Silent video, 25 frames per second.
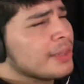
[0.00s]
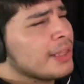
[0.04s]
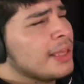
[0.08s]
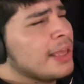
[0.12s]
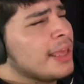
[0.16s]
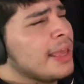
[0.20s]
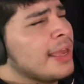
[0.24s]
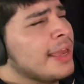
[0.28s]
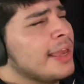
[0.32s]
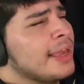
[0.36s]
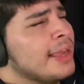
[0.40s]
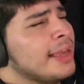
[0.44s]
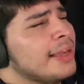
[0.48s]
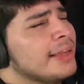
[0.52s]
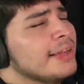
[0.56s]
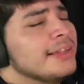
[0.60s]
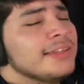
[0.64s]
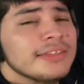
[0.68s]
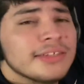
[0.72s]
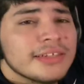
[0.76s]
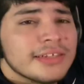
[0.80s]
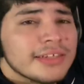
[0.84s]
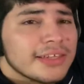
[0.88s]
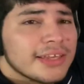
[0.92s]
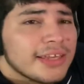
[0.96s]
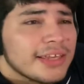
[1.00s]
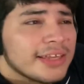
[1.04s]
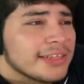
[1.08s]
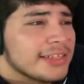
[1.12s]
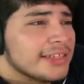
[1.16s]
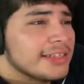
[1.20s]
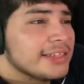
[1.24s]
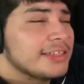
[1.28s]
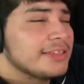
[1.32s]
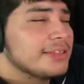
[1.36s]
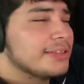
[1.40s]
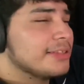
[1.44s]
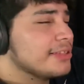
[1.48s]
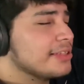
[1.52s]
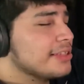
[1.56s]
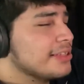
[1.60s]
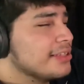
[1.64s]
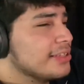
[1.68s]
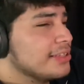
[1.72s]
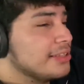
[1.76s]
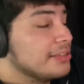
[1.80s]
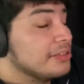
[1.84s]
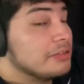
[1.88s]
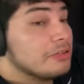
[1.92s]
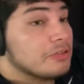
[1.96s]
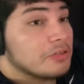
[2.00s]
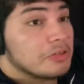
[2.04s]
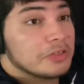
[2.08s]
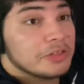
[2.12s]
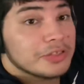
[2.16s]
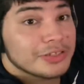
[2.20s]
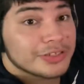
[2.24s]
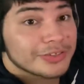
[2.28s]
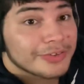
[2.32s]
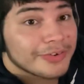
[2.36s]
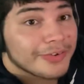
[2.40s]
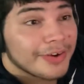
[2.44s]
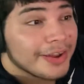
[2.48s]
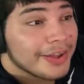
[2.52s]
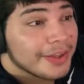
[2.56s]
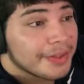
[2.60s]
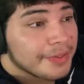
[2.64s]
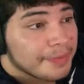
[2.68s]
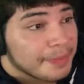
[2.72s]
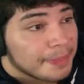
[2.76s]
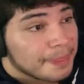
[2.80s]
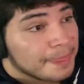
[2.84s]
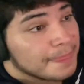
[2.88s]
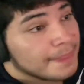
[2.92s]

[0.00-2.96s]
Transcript: And yeah, it's it's alright.